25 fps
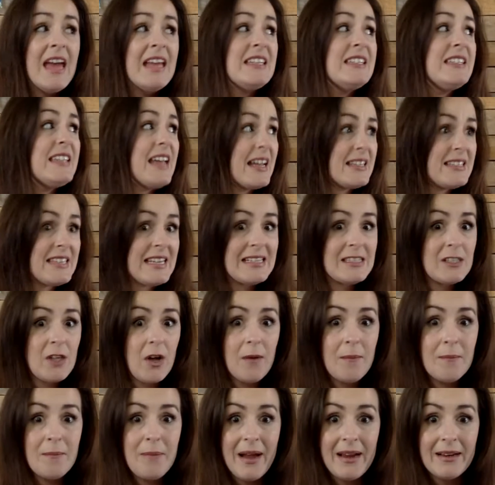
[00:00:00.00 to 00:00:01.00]
Daddy's
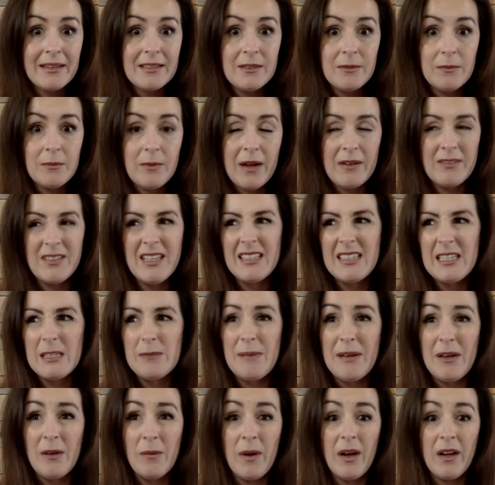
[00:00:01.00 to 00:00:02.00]
gone back to, well, Daddy's
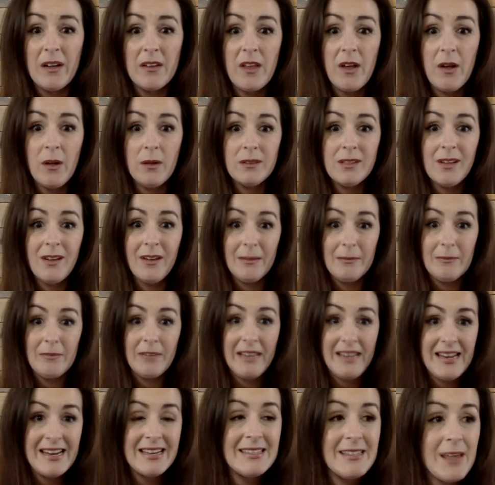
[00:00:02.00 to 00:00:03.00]
been at work the whole time,
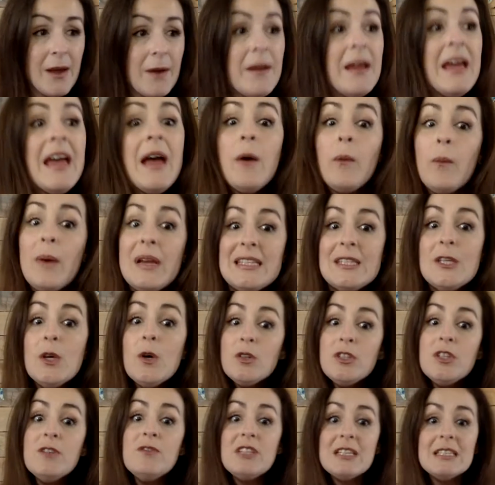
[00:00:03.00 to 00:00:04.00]
really. So we're
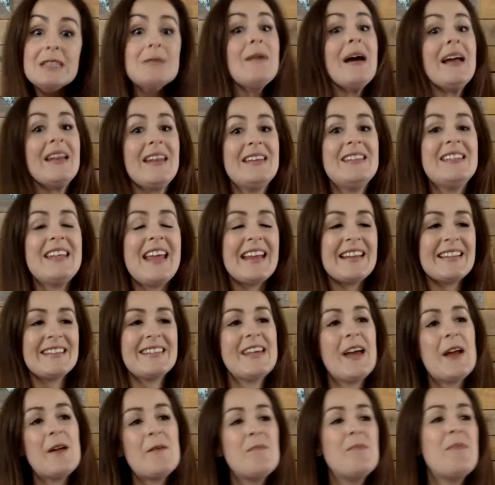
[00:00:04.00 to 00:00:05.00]
sort of just managing.
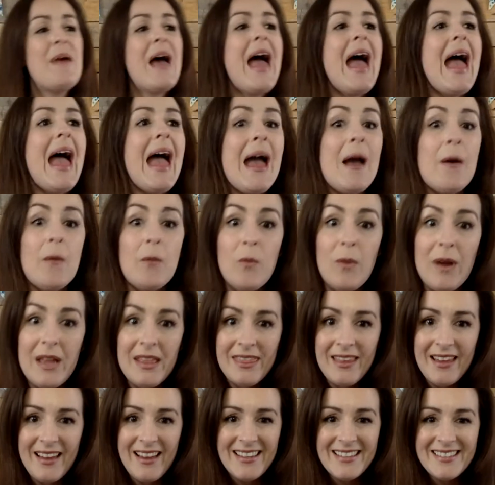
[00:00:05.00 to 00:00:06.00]
So bear
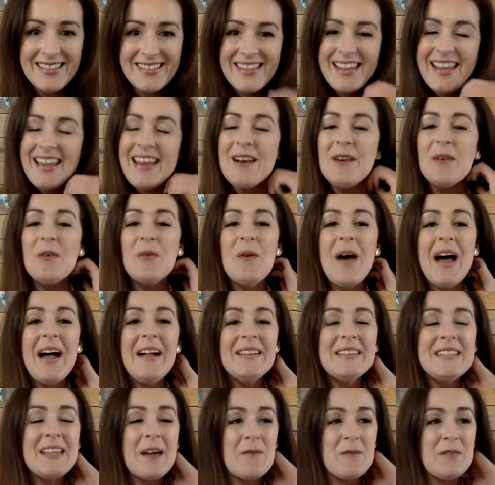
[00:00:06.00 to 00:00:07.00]
with us.
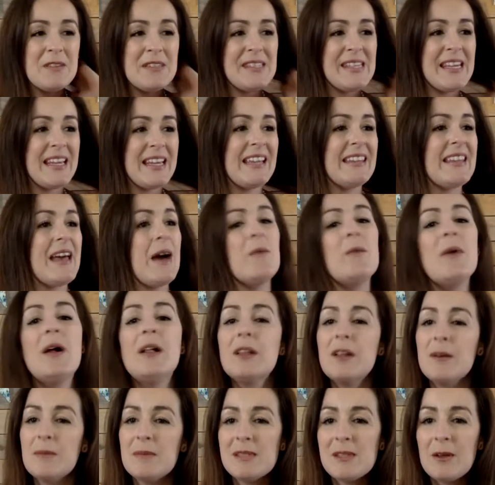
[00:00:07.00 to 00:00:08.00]
Well done for singing that
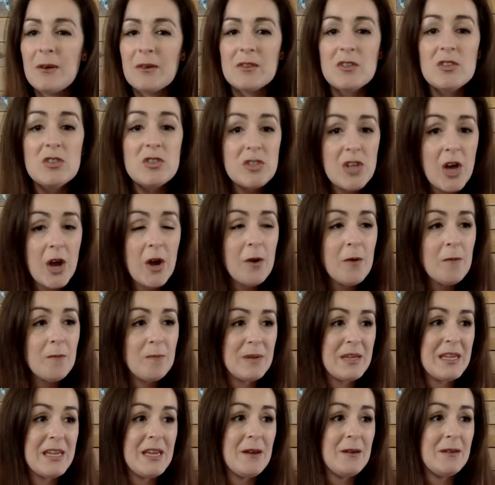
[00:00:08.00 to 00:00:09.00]
welcome song so
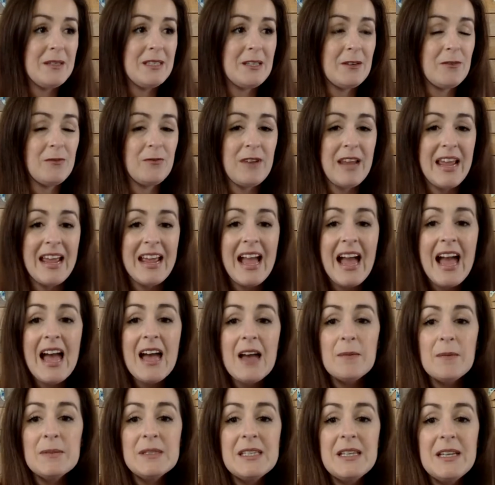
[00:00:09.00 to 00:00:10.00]
beautifully.
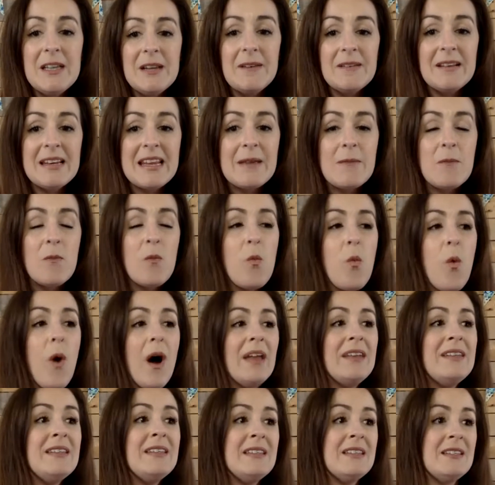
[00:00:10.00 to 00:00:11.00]
Absolutely
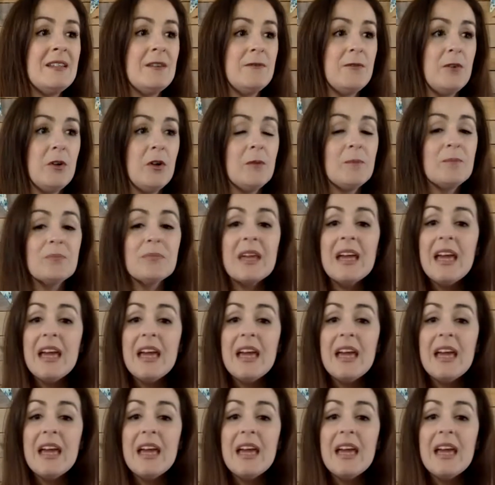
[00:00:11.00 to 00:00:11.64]
wonderful.